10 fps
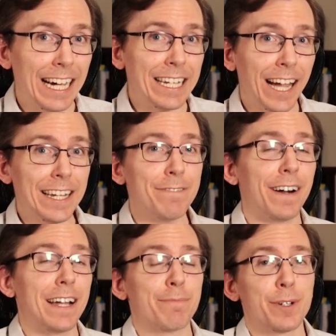A
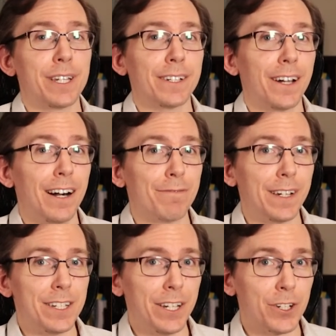95%
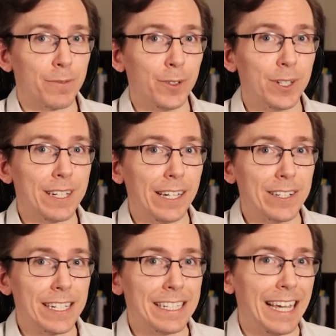confidence interval
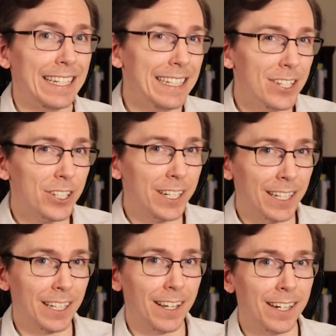tells us that each
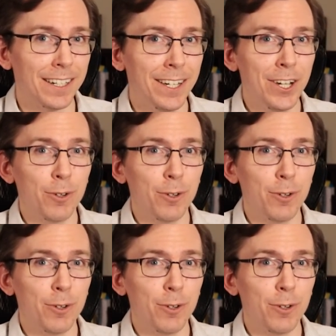gun law